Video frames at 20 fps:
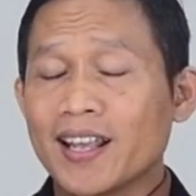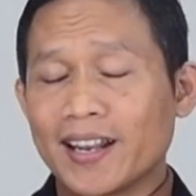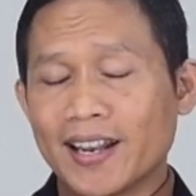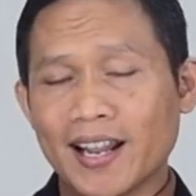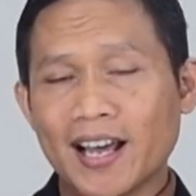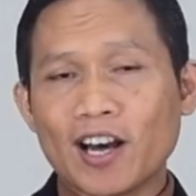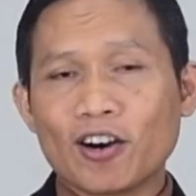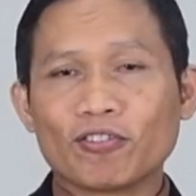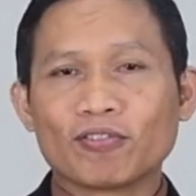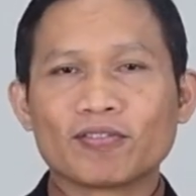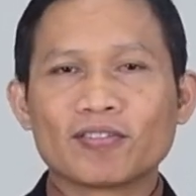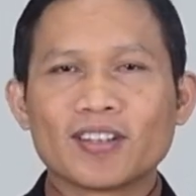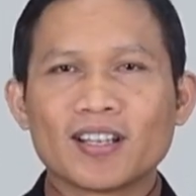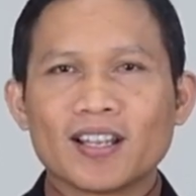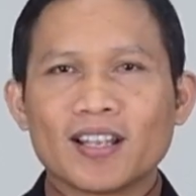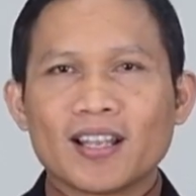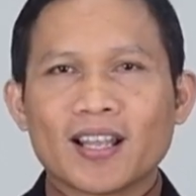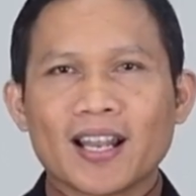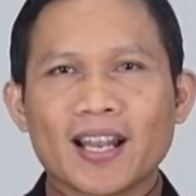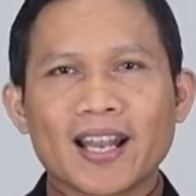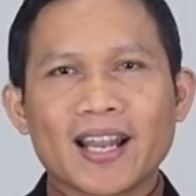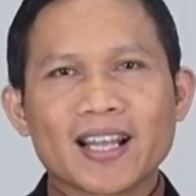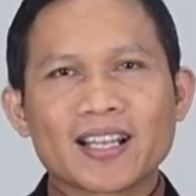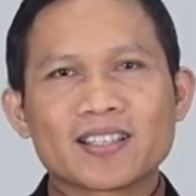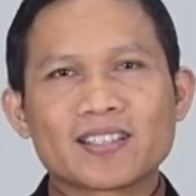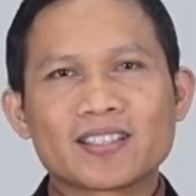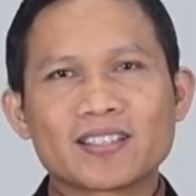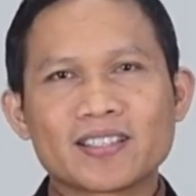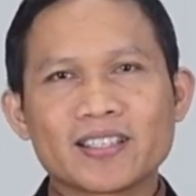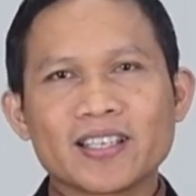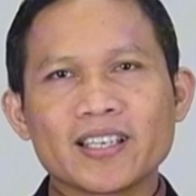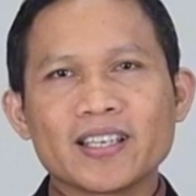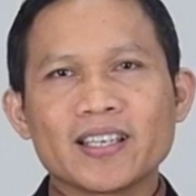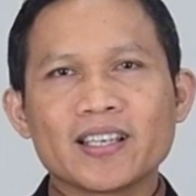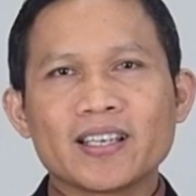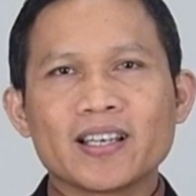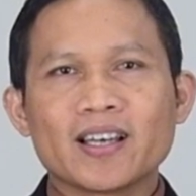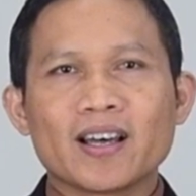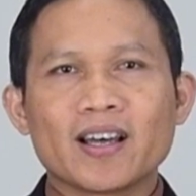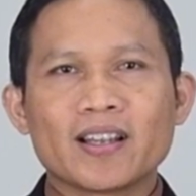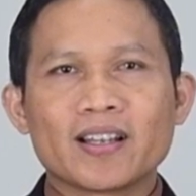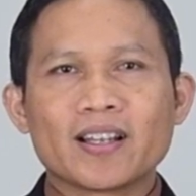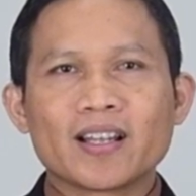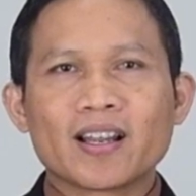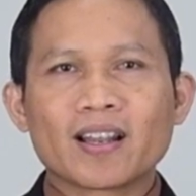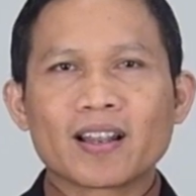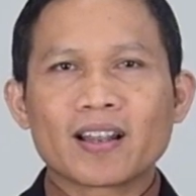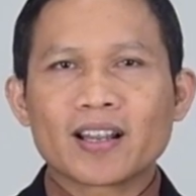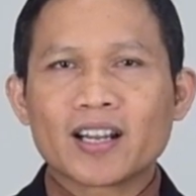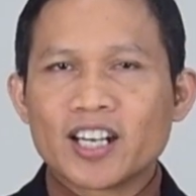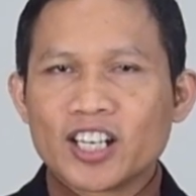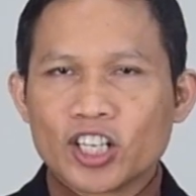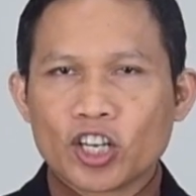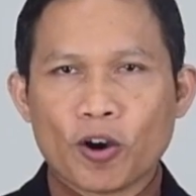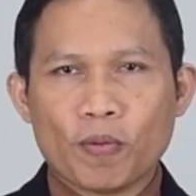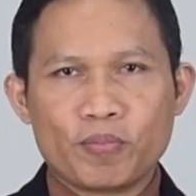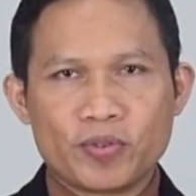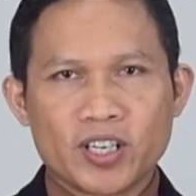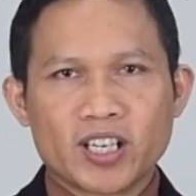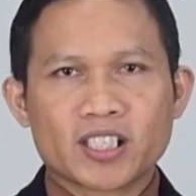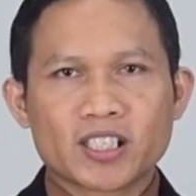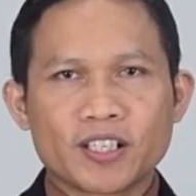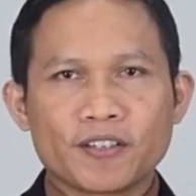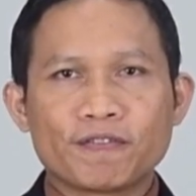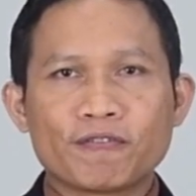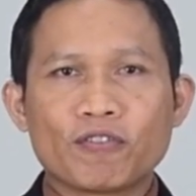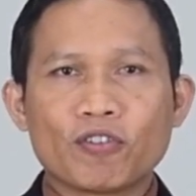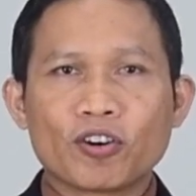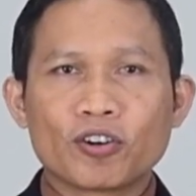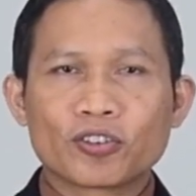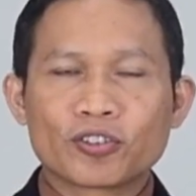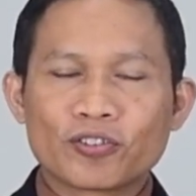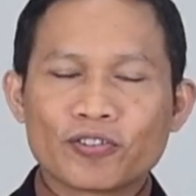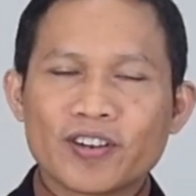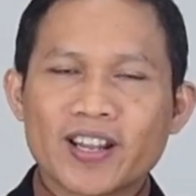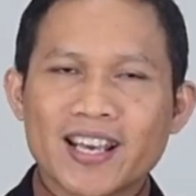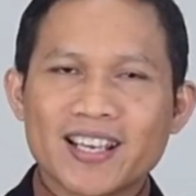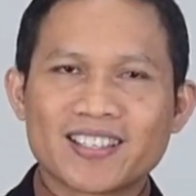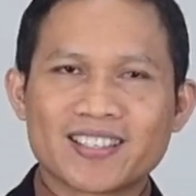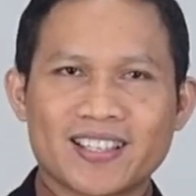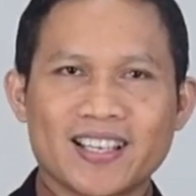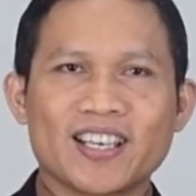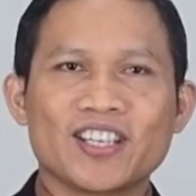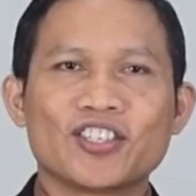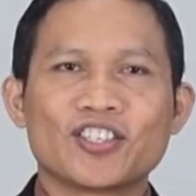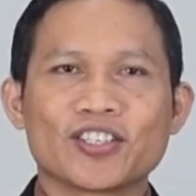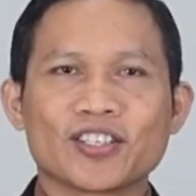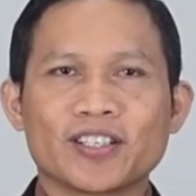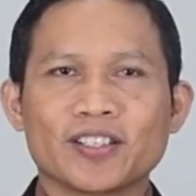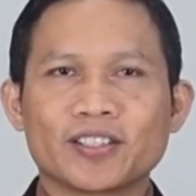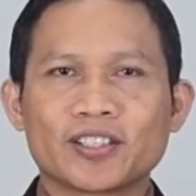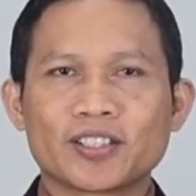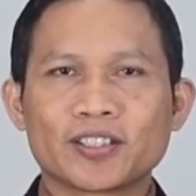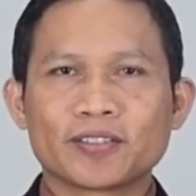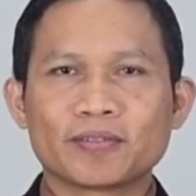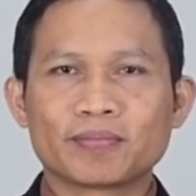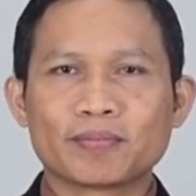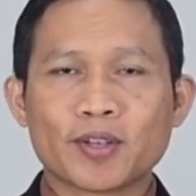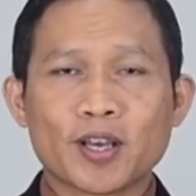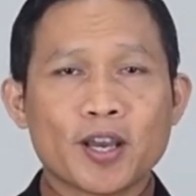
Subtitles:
Now, let's see the learning objective for today's sessions.